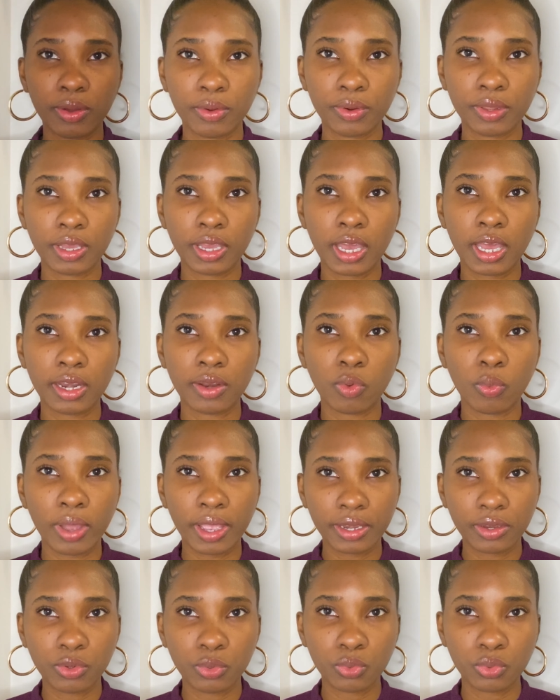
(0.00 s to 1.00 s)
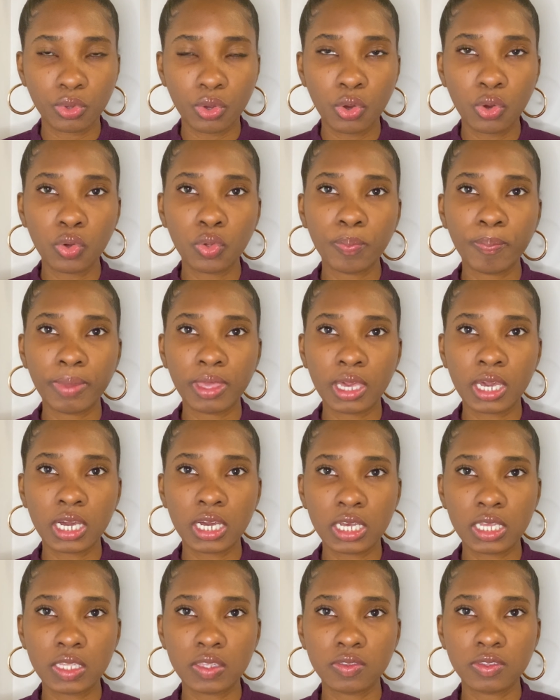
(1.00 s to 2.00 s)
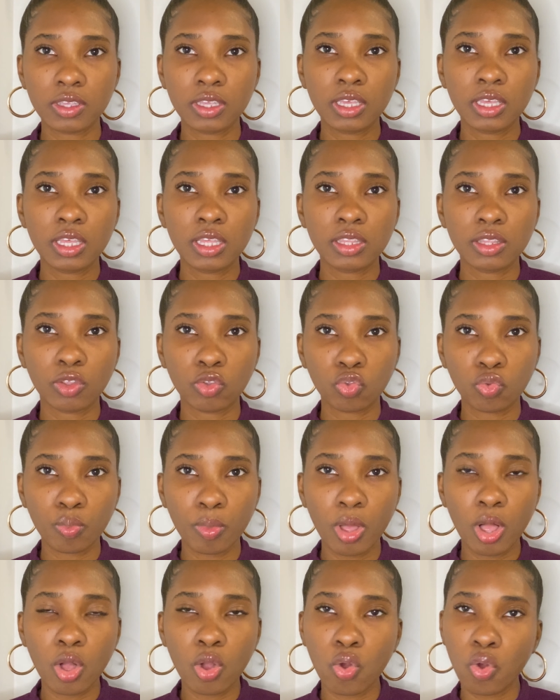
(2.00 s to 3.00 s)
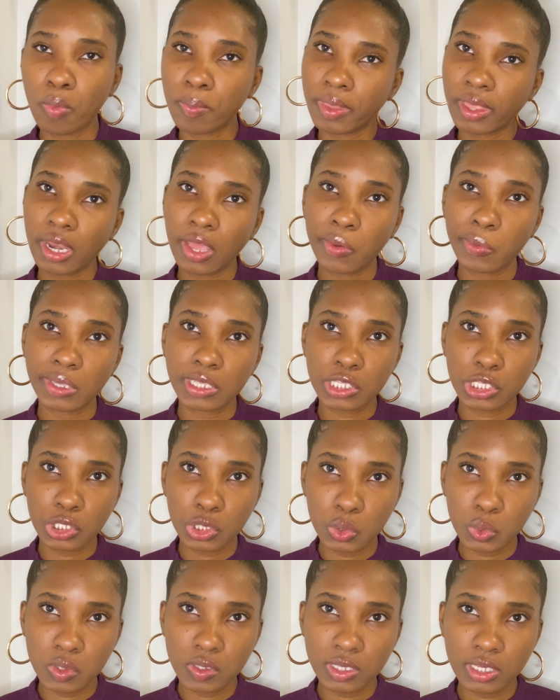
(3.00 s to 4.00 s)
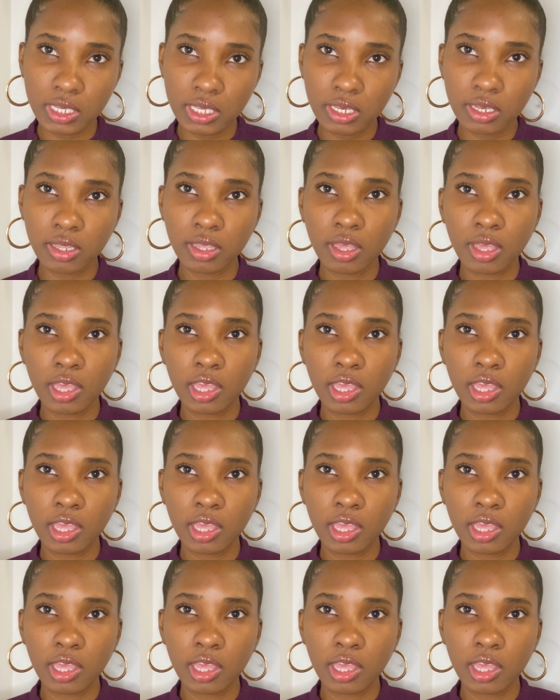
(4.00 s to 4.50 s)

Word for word: out and got a wide tooth comb because the small comb that I was using,